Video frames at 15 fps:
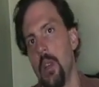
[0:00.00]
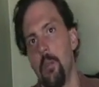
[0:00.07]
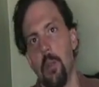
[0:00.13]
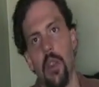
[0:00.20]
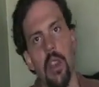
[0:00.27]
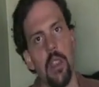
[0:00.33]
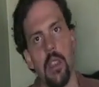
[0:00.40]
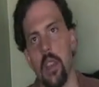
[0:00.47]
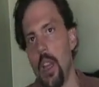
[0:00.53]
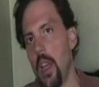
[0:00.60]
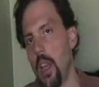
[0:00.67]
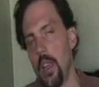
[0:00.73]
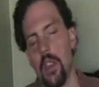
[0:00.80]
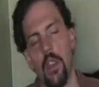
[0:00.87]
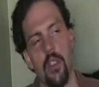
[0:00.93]
but it's
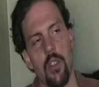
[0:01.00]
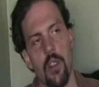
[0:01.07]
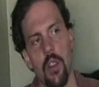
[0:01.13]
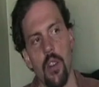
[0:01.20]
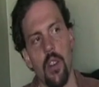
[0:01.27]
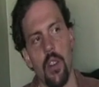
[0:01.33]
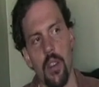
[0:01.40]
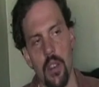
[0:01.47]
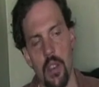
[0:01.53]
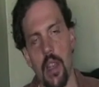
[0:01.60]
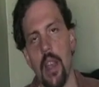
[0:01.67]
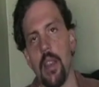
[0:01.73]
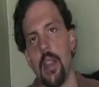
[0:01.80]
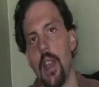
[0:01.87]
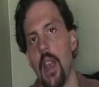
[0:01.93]
like you're turning the
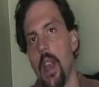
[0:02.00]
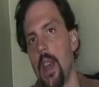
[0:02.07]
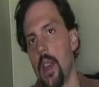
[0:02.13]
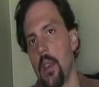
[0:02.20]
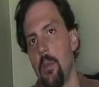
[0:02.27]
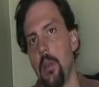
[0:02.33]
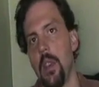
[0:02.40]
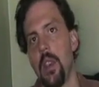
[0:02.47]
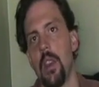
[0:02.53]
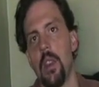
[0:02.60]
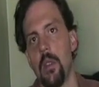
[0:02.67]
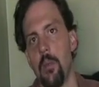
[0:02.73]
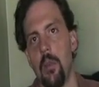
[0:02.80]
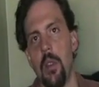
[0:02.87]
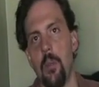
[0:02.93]
Titanic
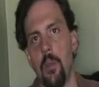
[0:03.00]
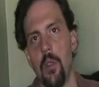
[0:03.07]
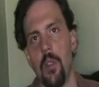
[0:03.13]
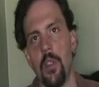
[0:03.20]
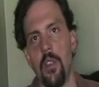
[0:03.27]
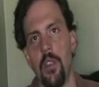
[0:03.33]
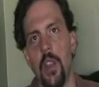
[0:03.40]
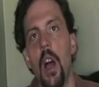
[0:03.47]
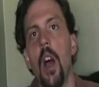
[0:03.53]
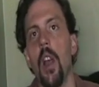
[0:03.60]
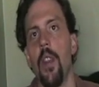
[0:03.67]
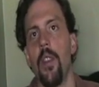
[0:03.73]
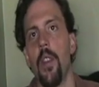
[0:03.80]
because people are done.